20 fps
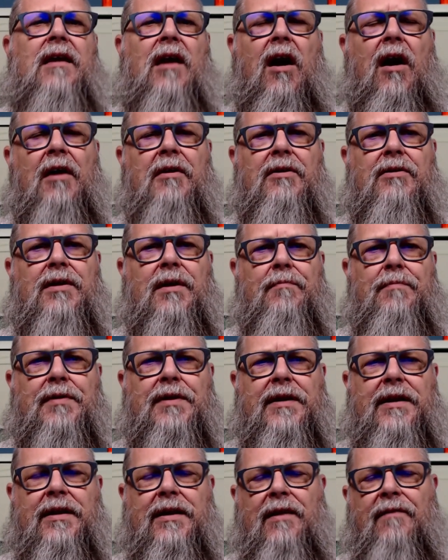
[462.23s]

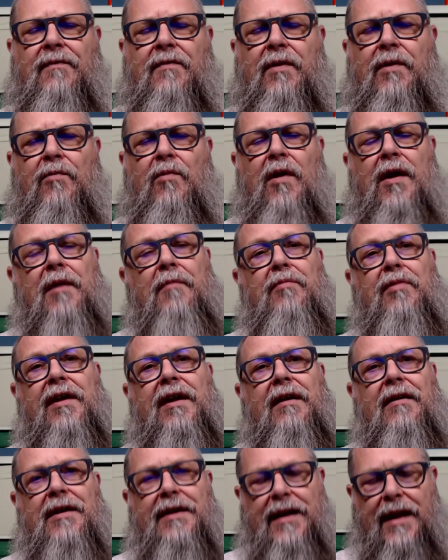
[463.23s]
autocomplete if we want to bring
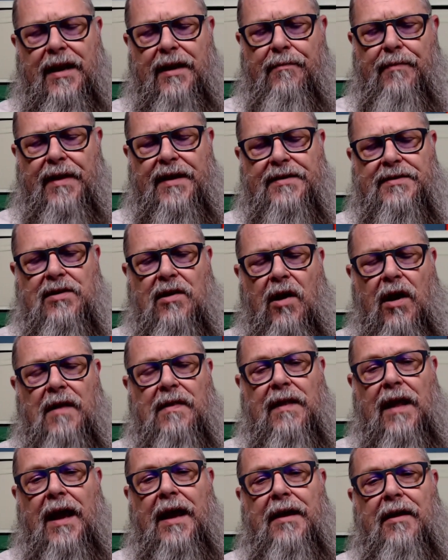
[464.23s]
our database
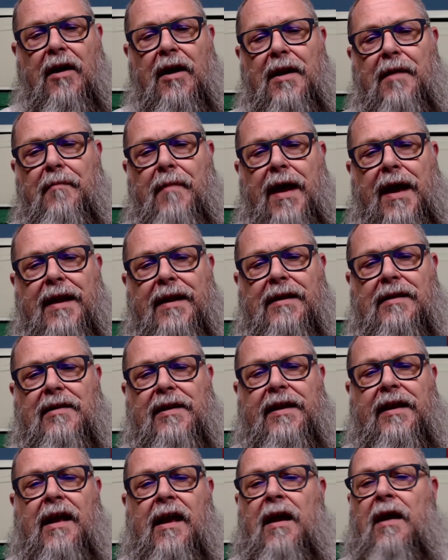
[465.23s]
online
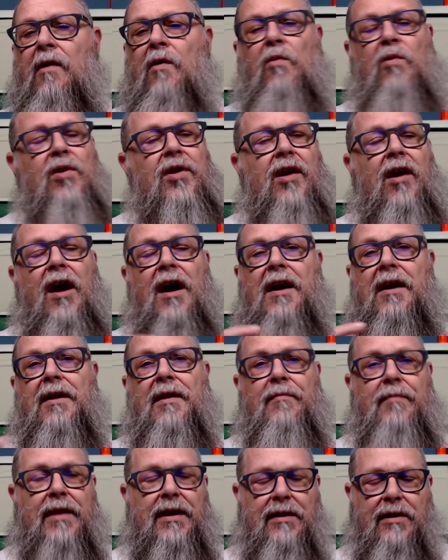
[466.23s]
automatically. We're not going
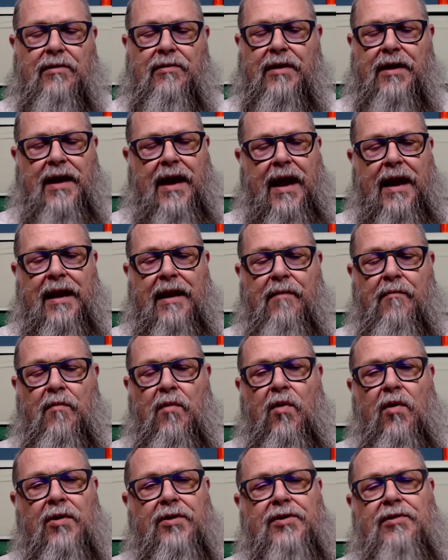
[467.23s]
to be doing any
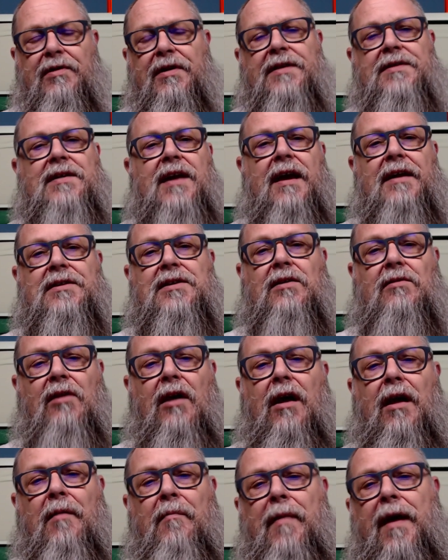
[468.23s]
more transaction
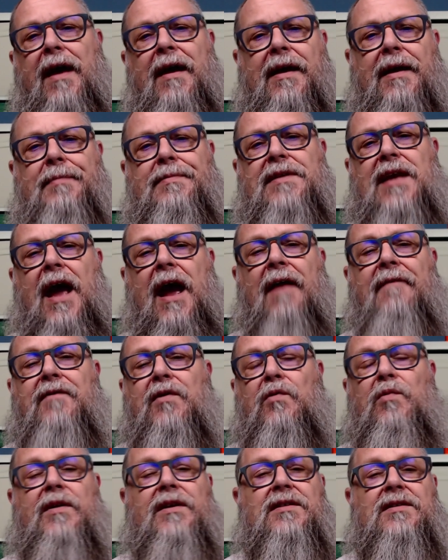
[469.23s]
log backups after
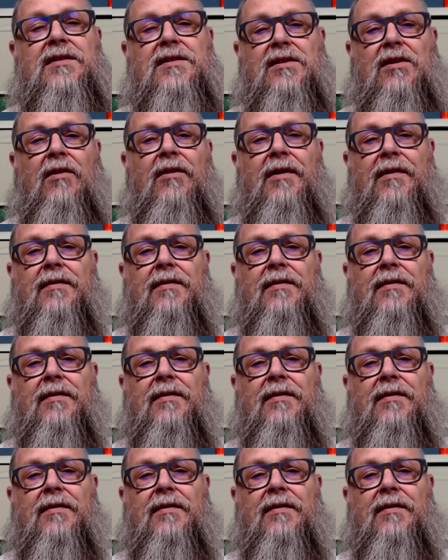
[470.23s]
we start